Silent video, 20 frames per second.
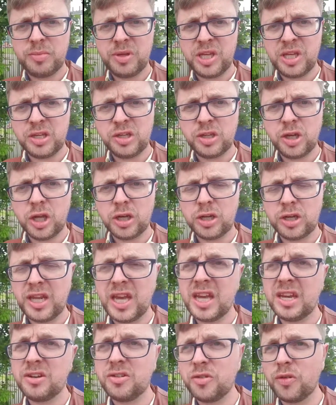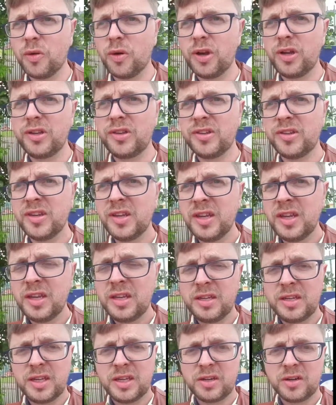being done on Android
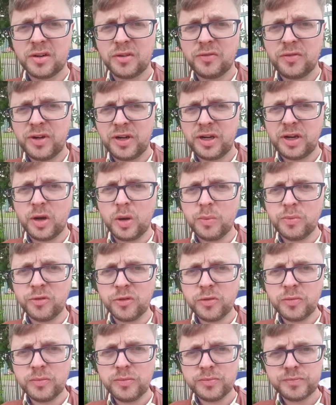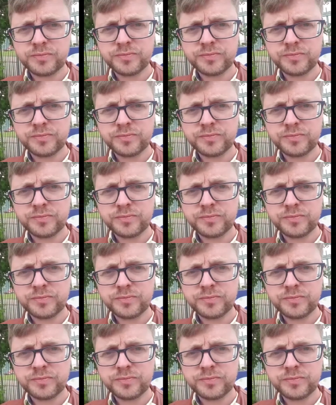that are very hopeful.